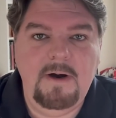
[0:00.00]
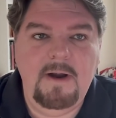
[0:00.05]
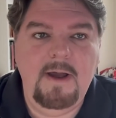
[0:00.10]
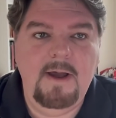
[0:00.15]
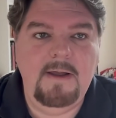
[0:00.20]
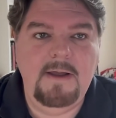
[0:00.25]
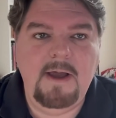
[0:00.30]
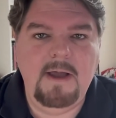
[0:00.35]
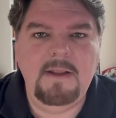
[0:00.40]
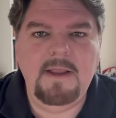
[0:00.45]

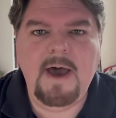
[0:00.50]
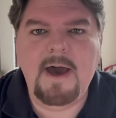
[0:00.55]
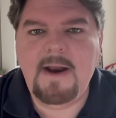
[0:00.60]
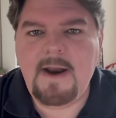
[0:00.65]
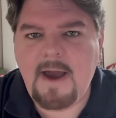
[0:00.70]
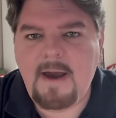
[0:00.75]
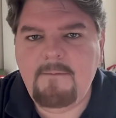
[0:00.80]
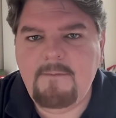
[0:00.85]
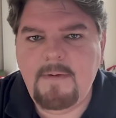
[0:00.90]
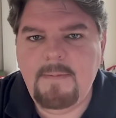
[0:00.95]
A lot
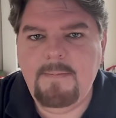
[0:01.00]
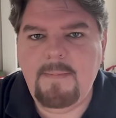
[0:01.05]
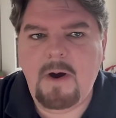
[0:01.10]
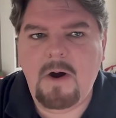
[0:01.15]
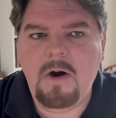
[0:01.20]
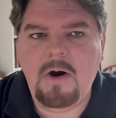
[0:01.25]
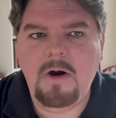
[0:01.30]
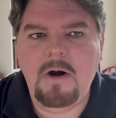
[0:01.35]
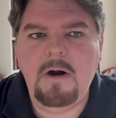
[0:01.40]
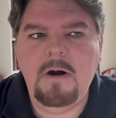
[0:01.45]
of them
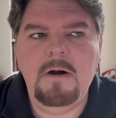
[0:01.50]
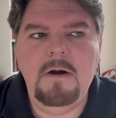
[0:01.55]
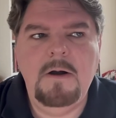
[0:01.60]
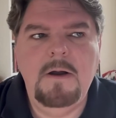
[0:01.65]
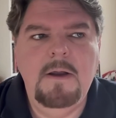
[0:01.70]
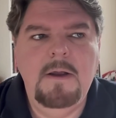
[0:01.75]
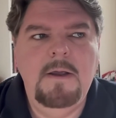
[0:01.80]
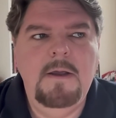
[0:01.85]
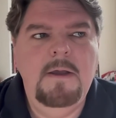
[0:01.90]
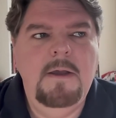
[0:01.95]
are